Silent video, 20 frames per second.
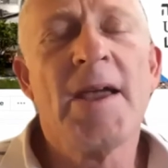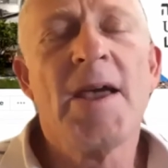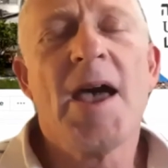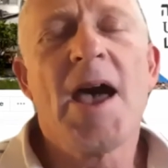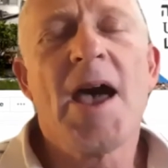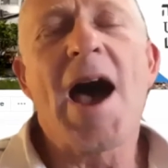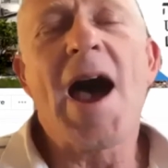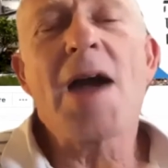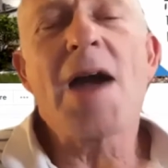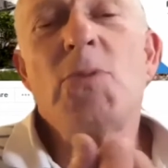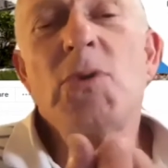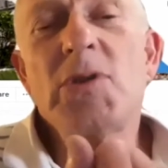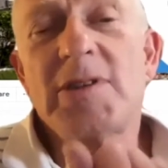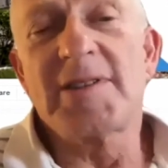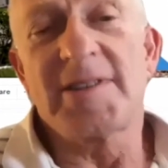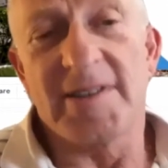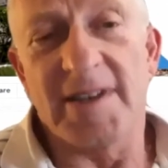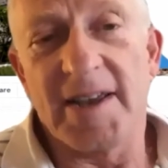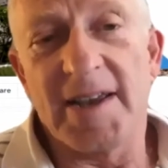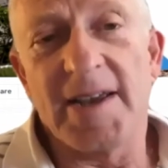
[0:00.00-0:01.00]
I would
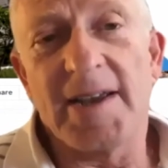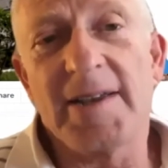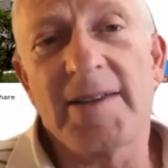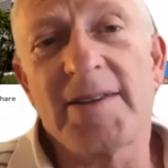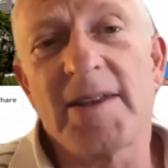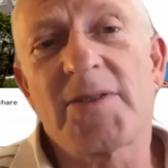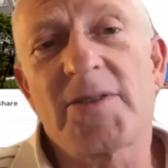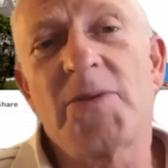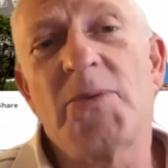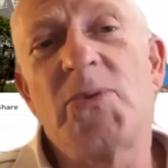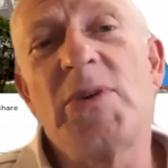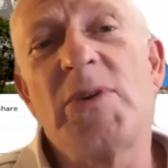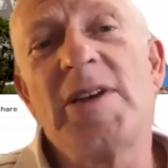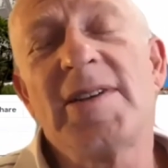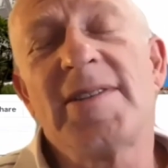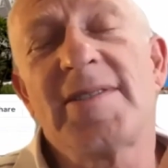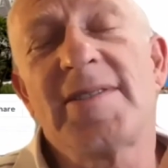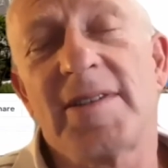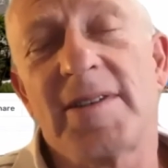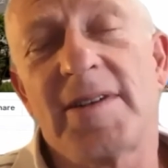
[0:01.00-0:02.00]
say that the
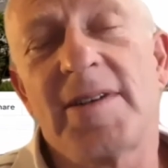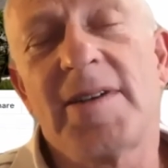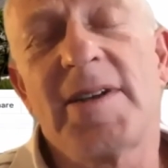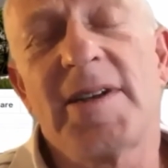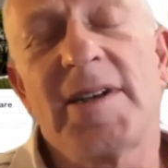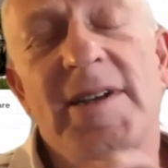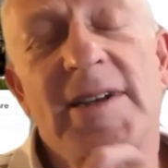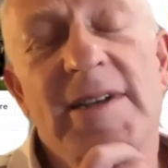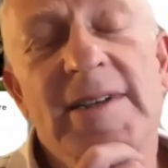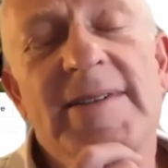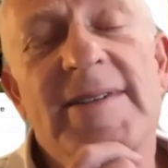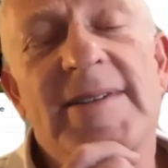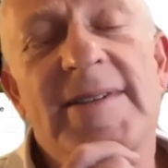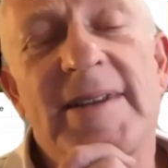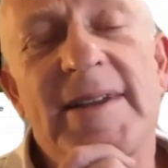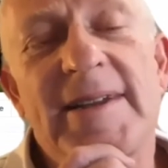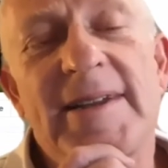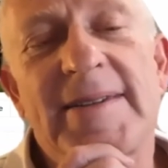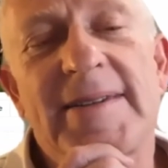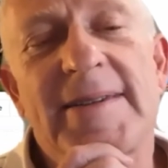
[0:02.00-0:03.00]
reason is
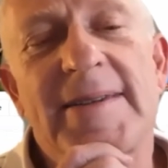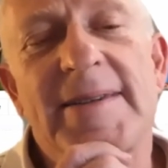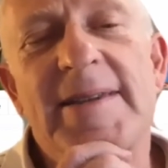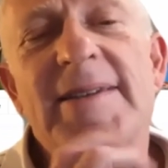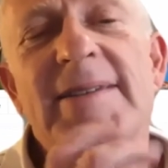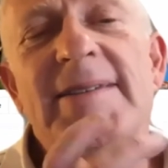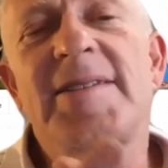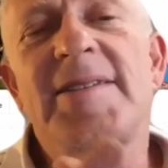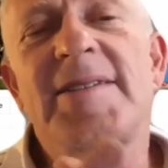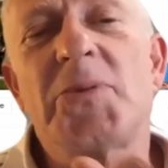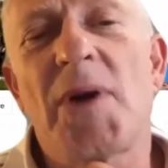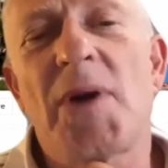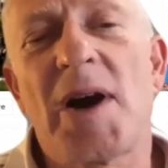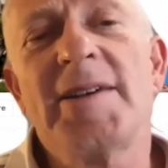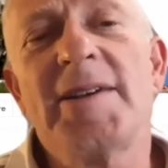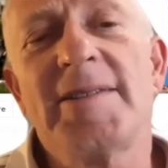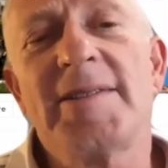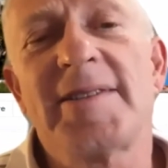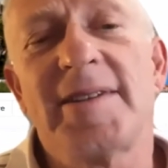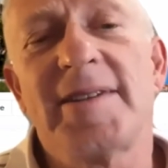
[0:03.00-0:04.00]
that this
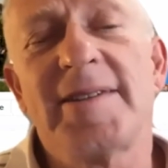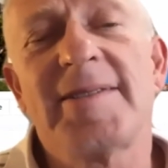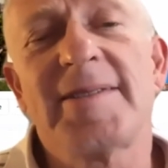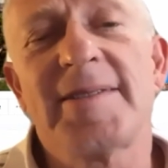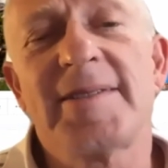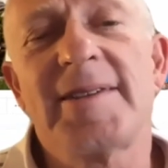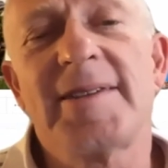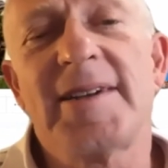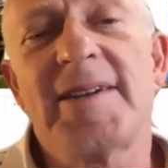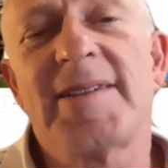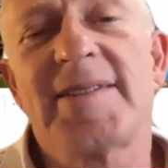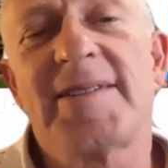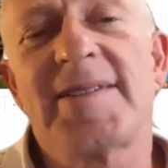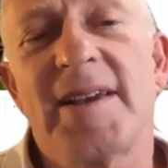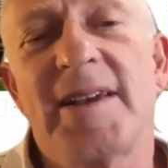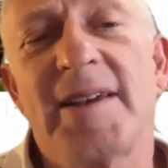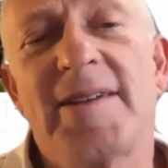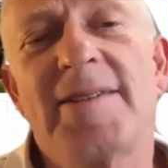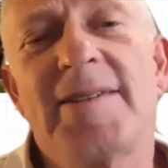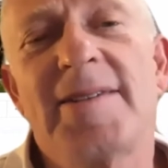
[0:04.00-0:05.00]
crisis, in a
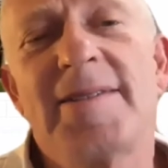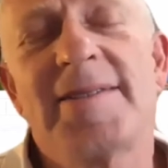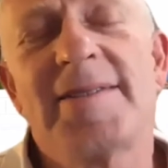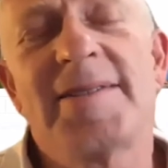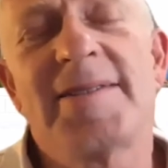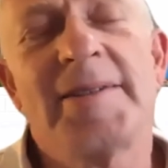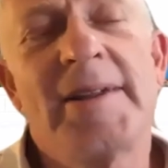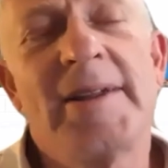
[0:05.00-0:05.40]
sense,